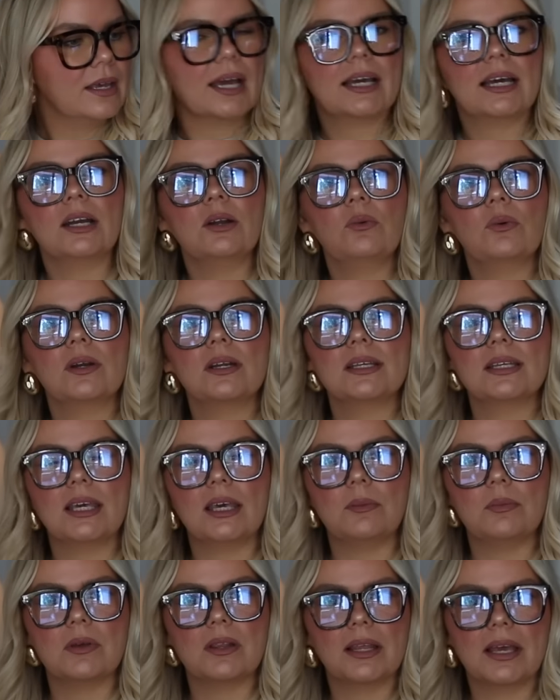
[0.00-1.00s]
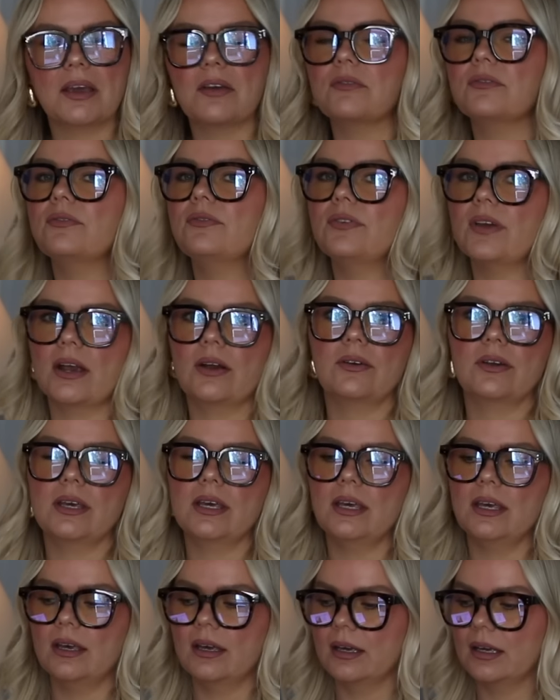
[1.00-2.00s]
I kind of want to keep it like
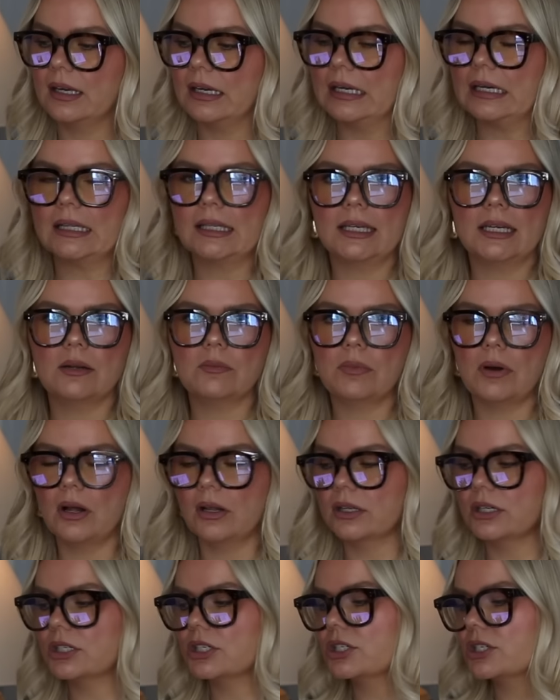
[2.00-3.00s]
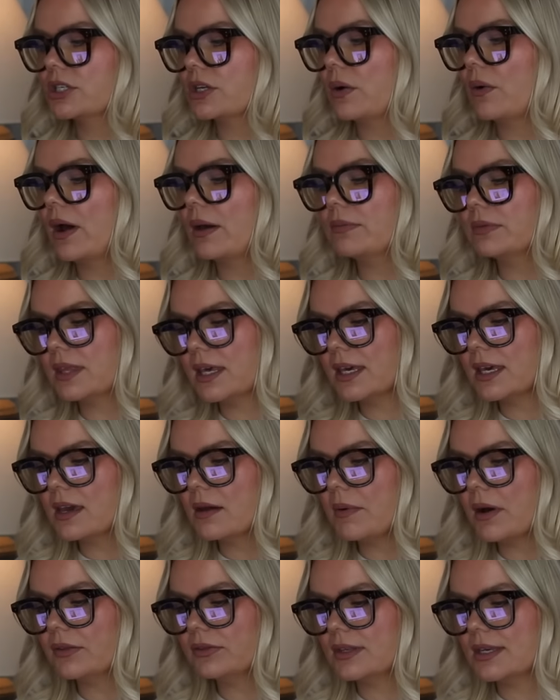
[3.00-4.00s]
very clean and polished. So I'm
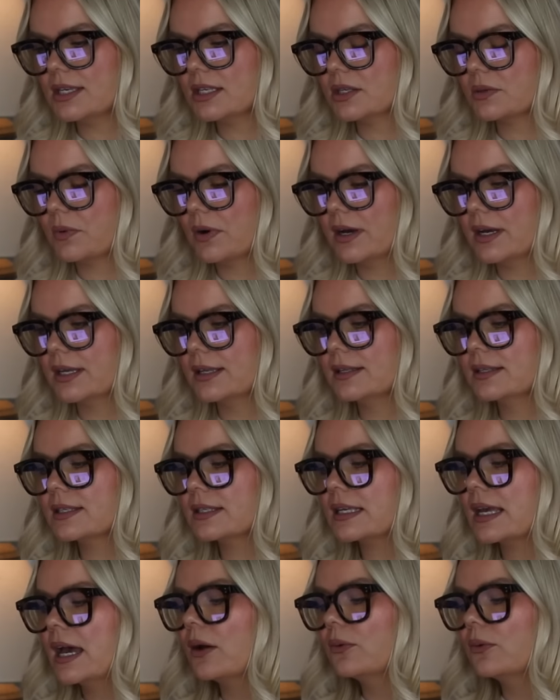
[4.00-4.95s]
thinking about these ones.